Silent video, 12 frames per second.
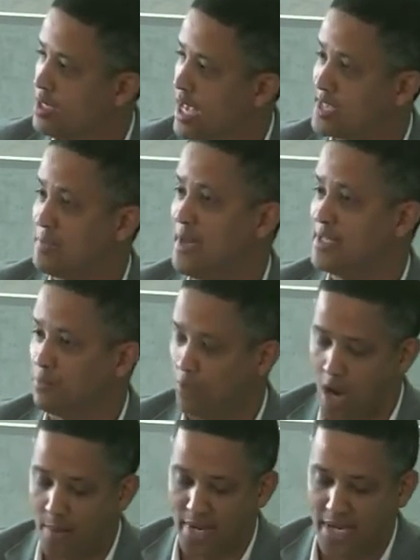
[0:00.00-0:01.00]
as Mitt
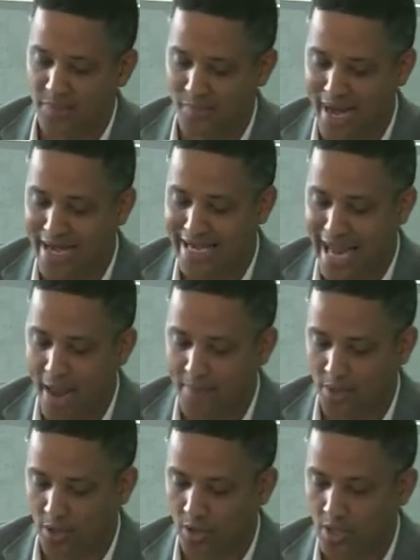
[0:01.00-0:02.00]
Romney's Bain
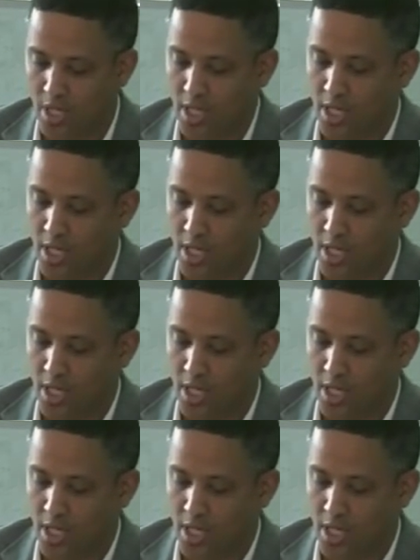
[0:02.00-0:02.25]
Capital